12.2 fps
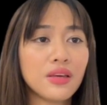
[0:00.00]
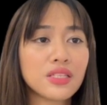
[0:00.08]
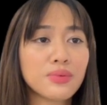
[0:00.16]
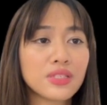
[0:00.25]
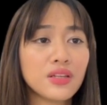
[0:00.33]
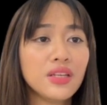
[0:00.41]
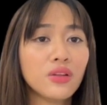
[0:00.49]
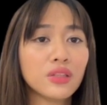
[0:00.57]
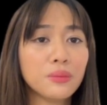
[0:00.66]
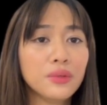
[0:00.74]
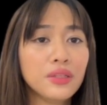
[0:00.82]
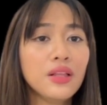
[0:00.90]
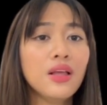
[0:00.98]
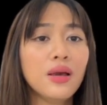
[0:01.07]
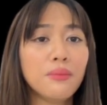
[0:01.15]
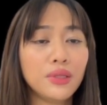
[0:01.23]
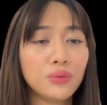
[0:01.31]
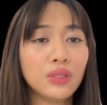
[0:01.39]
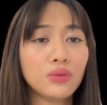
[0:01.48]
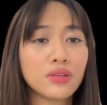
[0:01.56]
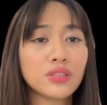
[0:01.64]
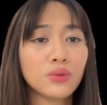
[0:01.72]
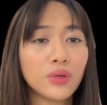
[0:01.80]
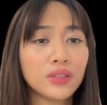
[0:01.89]
especially notable between
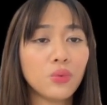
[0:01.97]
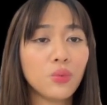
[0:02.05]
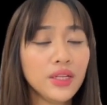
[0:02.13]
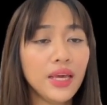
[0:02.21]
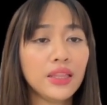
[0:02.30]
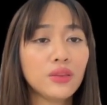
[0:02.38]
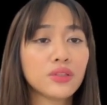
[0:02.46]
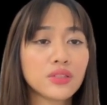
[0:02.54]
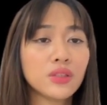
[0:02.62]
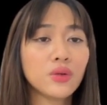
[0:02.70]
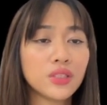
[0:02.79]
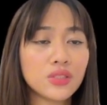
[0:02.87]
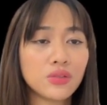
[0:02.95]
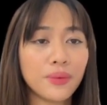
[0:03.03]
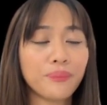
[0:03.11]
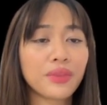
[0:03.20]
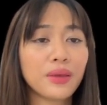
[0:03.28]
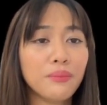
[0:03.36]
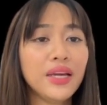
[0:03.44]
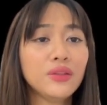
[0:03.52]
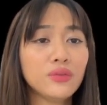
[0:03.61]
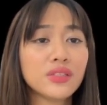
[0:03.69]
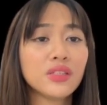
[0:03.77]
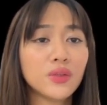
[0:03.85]
2021 and 2023. By
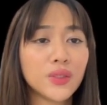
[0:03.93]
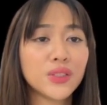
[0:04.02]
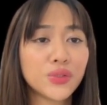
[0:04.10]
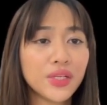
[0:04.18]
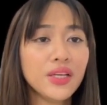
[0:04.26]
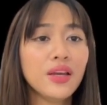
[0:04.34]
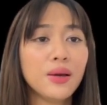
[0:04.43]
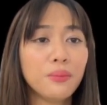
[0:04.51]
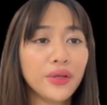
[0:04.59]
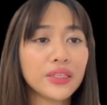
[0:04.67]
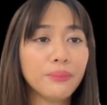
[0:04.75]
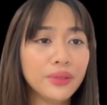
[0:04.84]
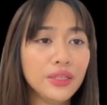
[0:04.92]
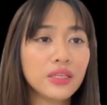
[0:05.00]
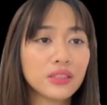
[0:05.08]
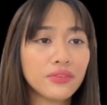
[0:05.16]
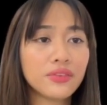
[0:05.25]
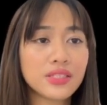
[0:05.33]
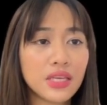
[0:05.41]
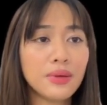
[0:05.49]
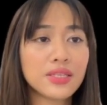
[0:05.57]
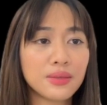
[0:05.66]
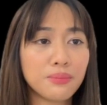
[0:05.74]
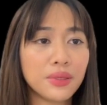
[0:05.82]
2023, both companies achieved the same
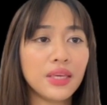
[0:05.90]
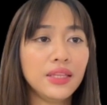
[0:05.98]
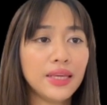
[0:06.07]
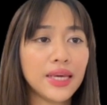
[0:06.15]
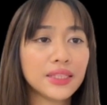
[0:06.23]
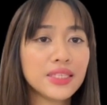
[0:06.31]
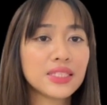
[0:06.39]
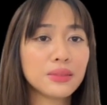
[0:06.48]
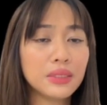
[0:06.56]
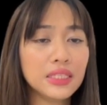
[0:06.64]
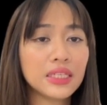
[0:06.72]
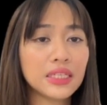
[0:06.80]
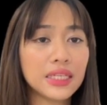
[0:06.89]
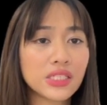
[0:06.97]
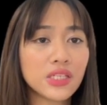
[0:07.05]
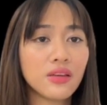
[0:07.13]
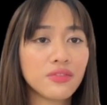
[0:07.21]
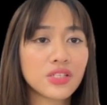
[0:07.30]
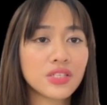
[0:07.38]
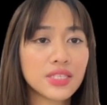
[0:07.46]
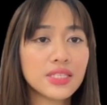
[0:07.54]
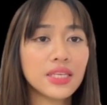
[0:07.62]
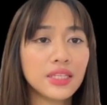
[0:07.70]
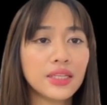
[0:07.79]
SEP, indicating similar collection
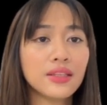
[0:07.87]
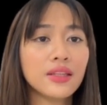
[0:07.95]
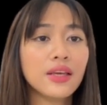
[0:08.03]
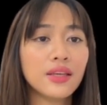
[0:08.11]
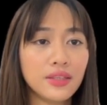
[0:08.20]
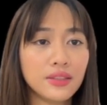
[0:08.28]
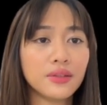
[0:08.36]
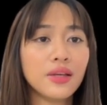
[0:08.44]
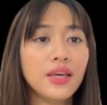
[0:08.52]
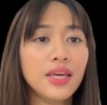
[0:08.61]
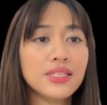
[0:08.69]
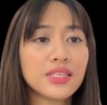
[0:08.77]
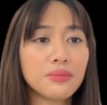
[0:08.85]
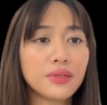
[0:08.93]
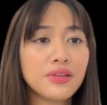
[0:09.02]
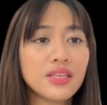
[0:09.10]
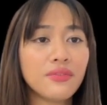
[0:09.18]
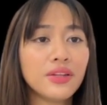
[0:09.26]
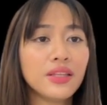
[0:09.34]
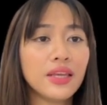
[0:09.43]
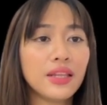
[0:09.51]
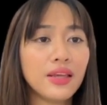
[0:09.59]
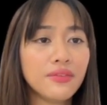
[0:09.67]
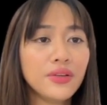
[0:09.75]
efficiencies in the year. In summary,
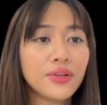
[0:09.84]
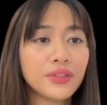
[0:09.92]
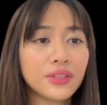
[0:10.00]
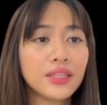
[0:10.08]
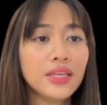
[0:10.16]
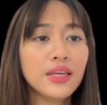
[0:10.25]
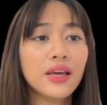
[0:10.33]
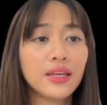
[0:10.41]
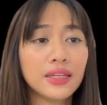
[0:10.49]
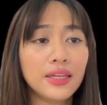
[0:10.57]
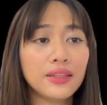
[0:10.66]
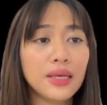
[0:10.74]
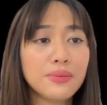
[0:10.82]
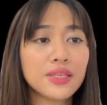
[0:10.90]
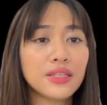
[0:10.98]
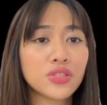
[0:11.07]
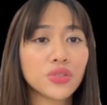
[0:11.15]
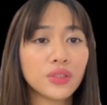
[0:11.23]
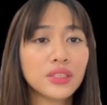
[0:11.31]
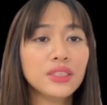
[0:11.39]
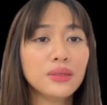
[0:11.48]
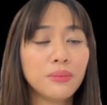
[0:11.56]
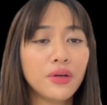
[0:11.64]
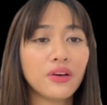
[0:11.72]
7-Eleven routinely collect debts in a shorter
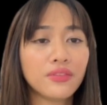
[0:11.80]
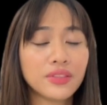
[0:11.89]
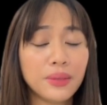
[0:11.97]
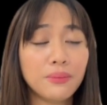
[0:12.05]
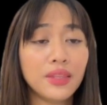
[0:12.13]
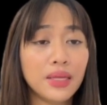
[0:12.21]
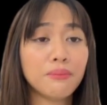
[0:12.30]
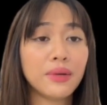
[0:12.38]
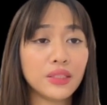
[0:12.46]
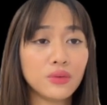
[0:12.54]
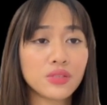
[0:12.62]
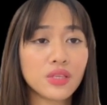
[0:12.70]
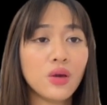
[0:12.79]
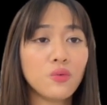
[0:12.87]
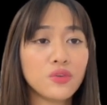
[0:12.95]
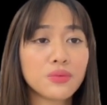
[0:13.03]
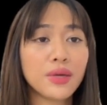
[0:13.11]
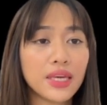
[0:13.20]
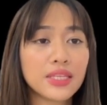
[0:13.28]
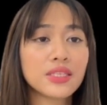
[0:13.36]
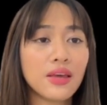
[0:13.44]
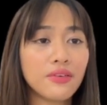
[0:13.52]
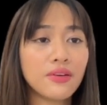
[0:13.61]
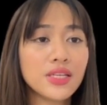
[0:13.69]
amount of time than MyNews, which makes its
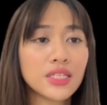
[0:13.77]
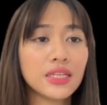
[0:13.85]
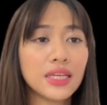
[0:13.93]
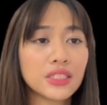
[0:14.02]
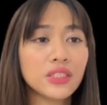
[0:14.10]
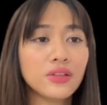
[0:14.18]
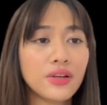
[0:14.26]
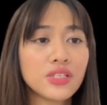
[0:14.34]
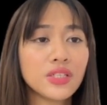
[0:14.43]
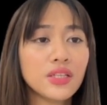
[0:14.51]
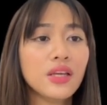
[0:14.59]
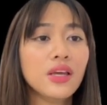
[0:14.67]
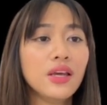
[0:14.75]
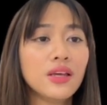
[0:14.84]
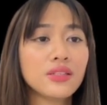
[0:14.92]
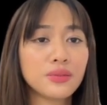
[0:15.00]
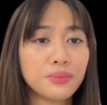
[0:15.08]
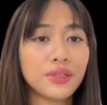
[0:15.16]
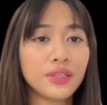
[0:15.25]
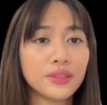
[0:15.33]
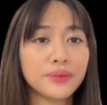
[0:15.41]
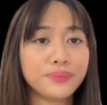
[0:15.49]
average collection duration superior.